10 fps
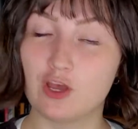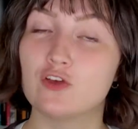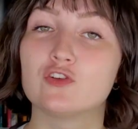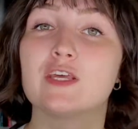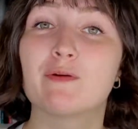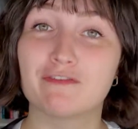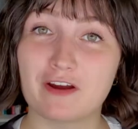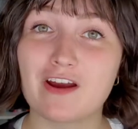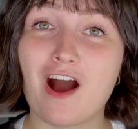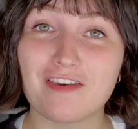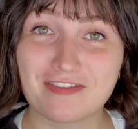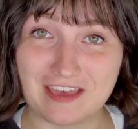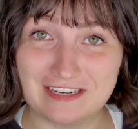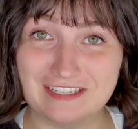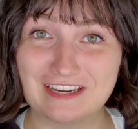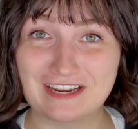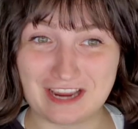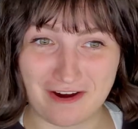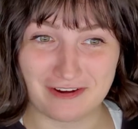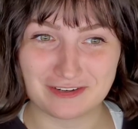So they were very authentic
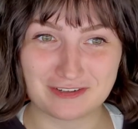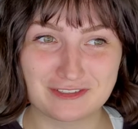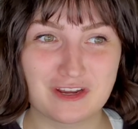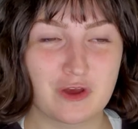characters,